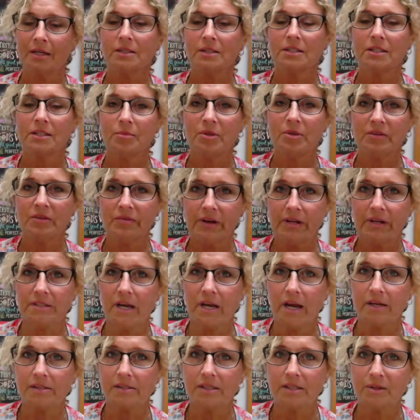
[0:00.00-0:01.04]
to be
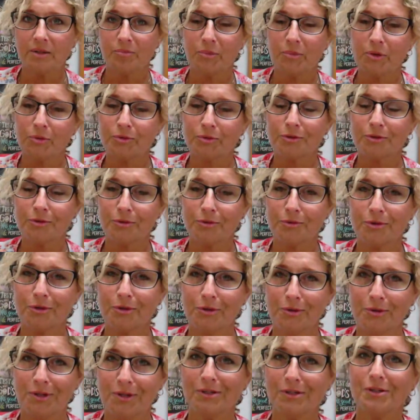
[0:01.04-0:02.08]
fantastic middle school
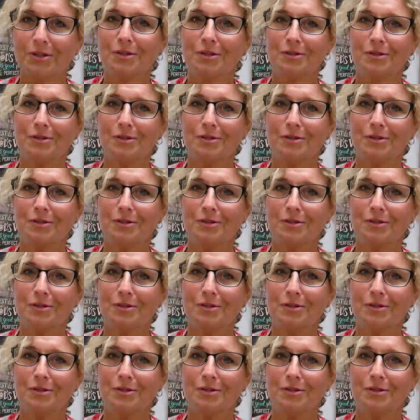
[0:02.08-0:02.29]
students.